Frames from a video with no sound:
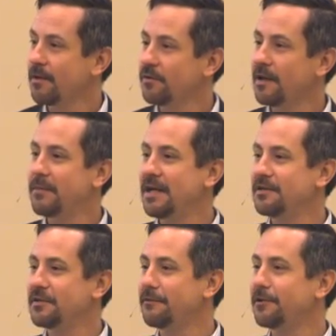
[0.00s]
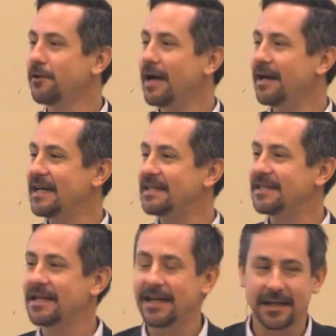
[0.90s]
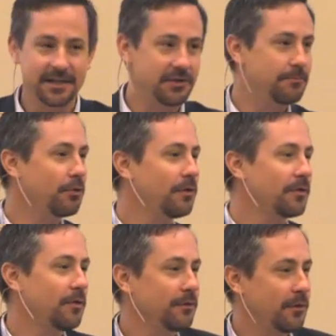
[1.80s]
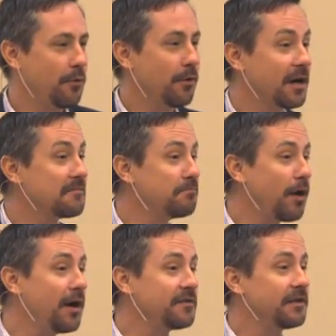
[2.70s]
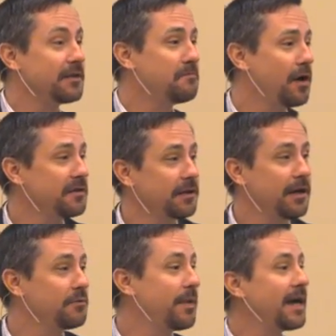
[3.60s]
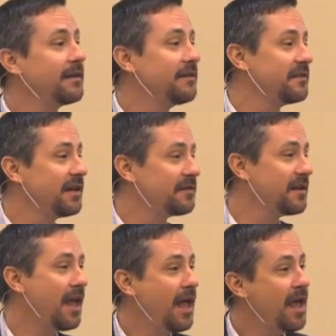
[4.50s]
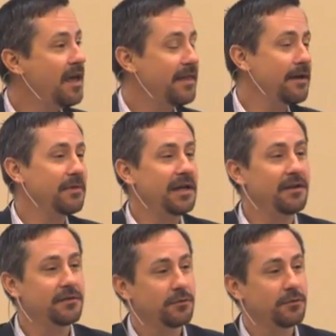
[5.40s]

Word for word: So that means if you're at a six, you pull a core, a composite, the composite comes back at a six. That means